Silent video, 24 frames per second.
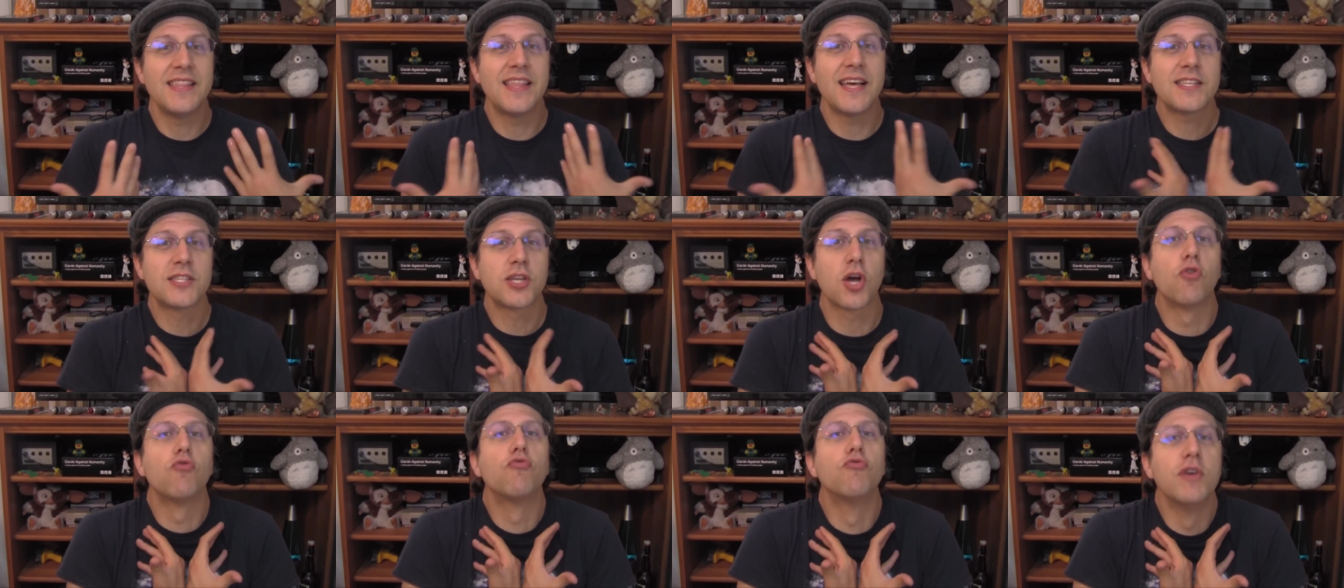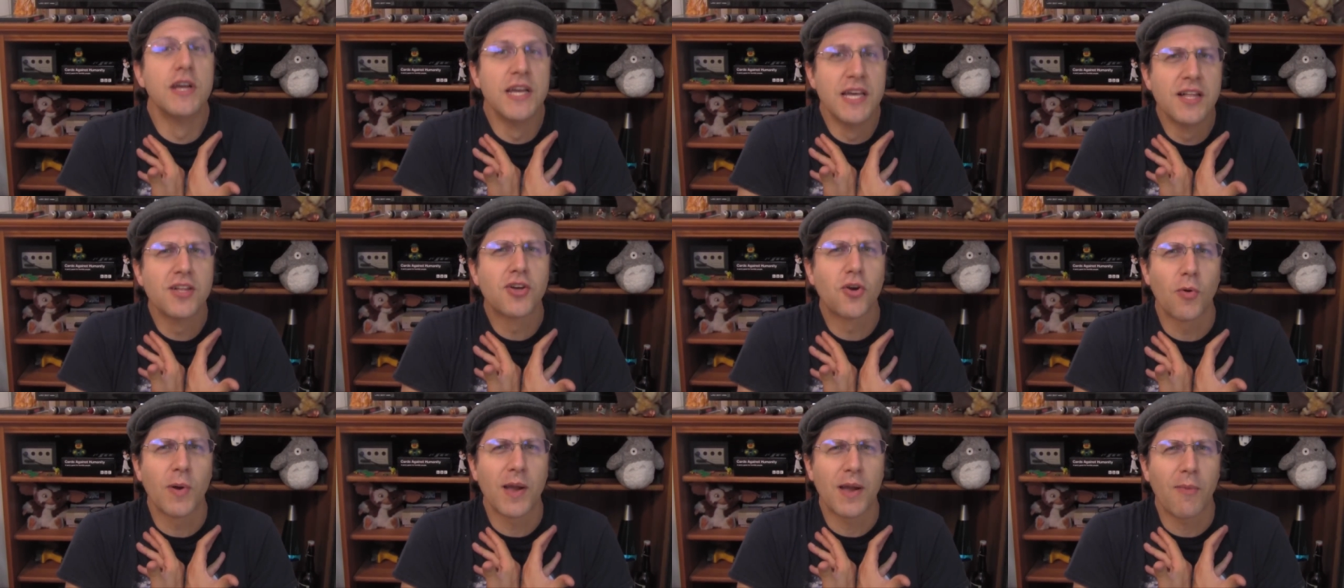that's a
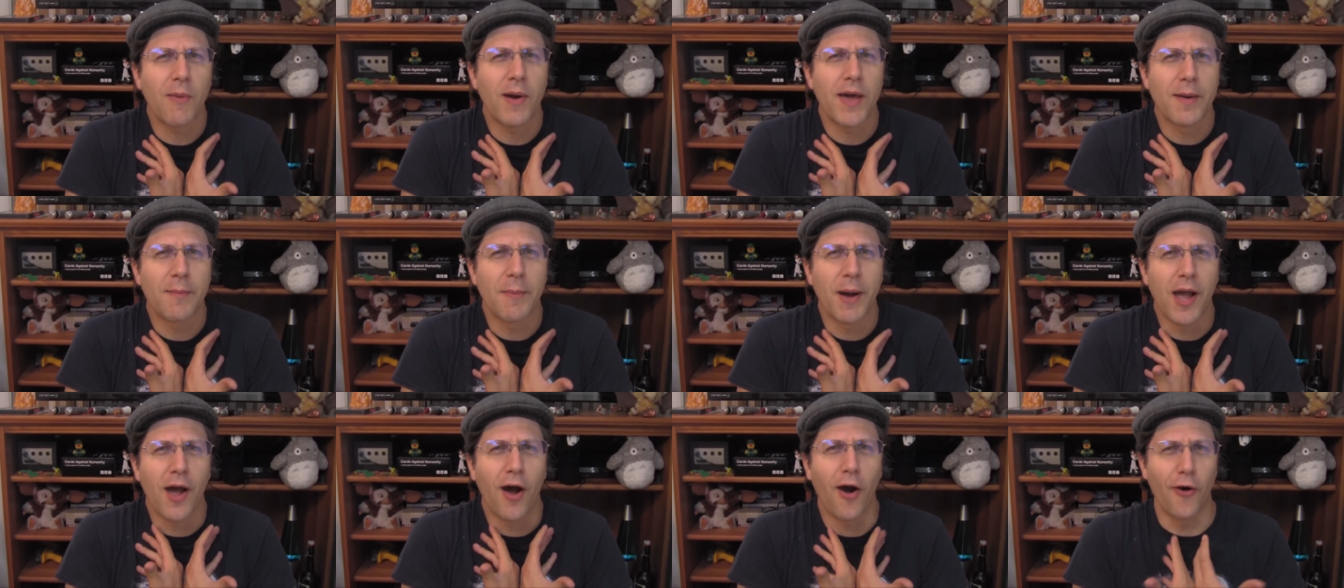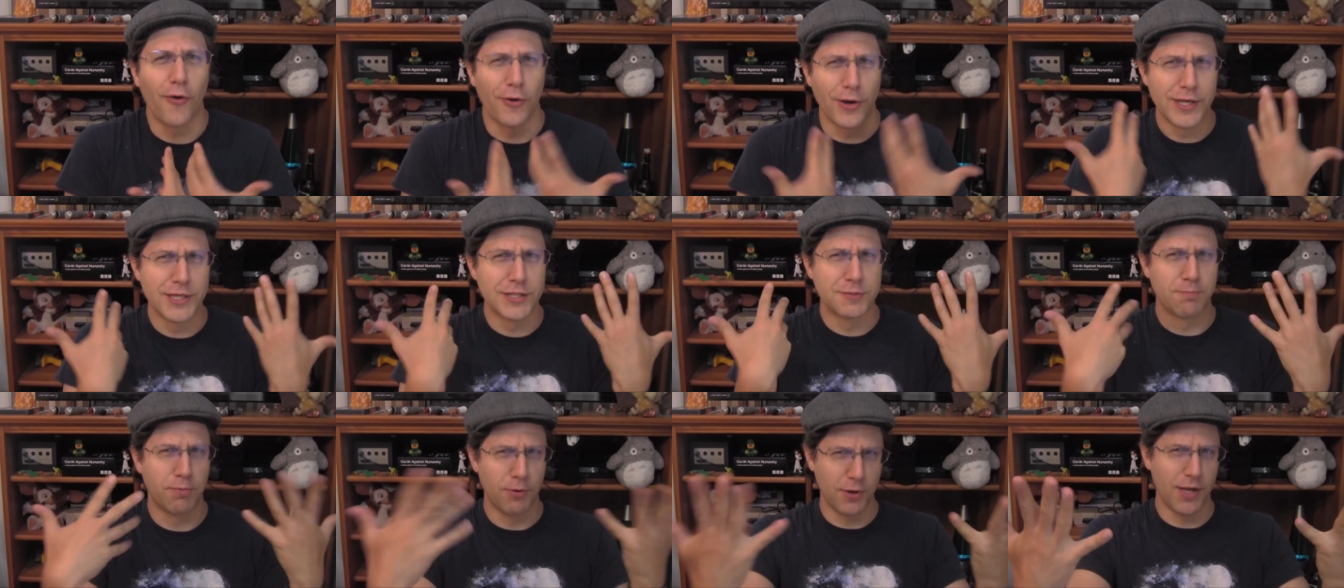real quick way to my heart
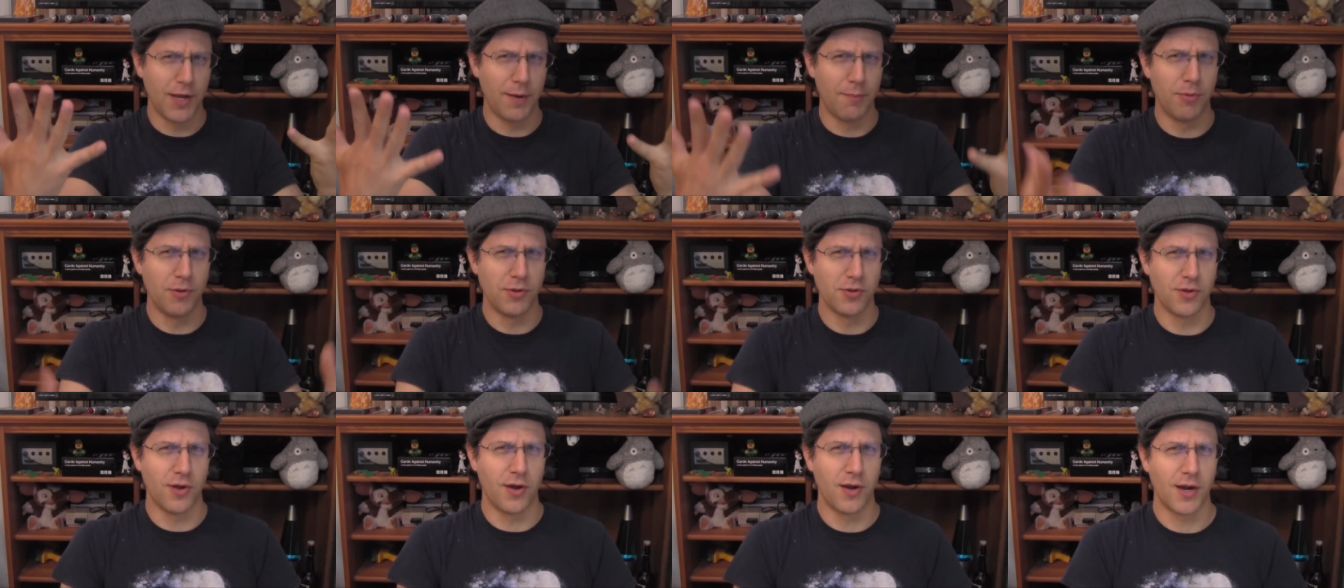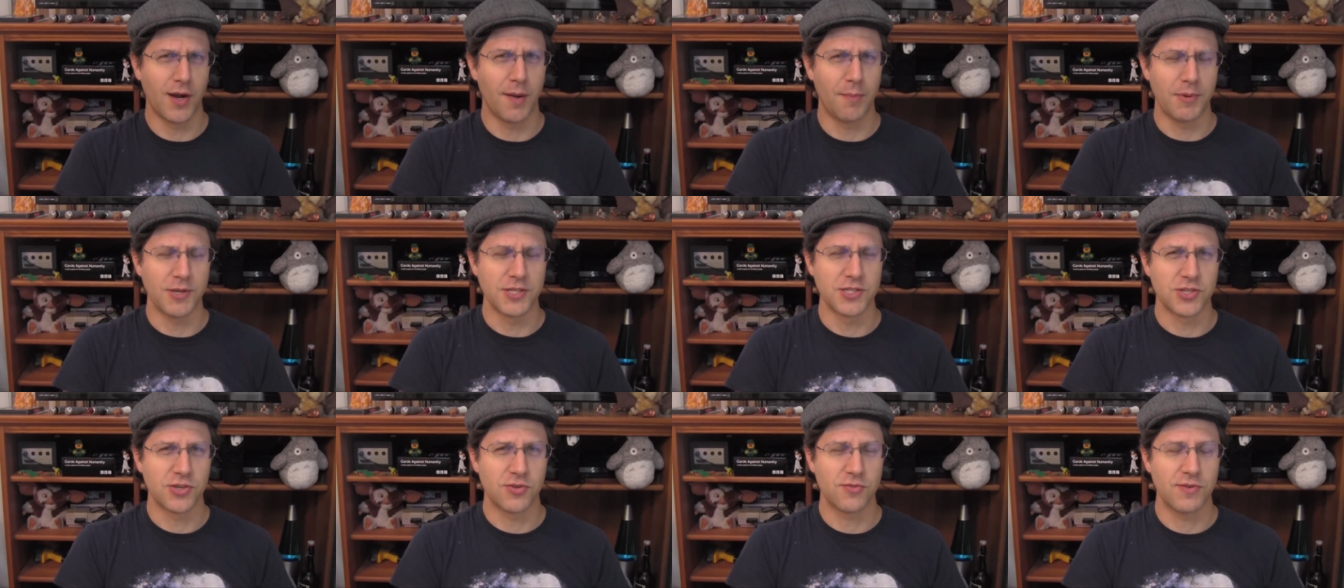is putting a bulldog
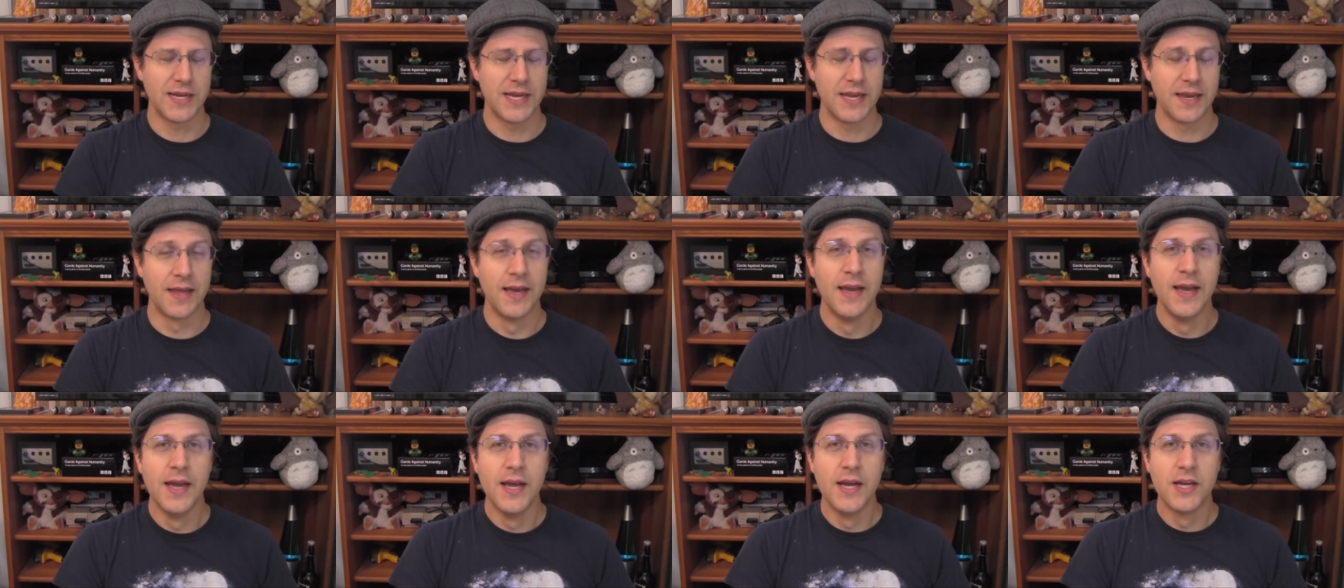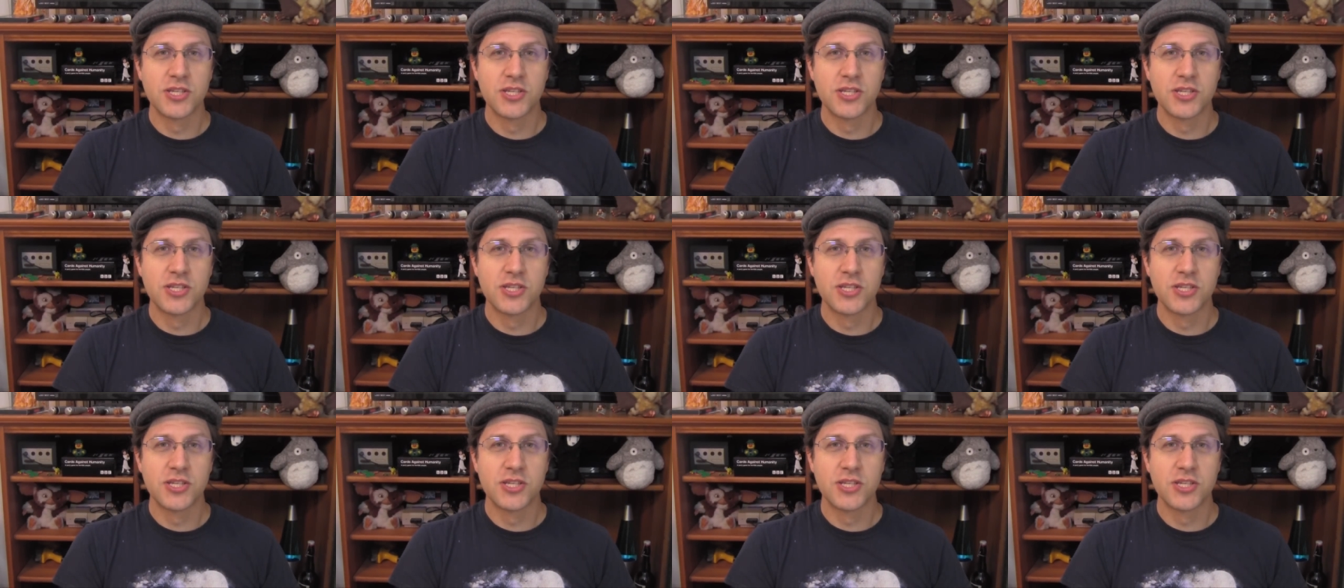up on screen.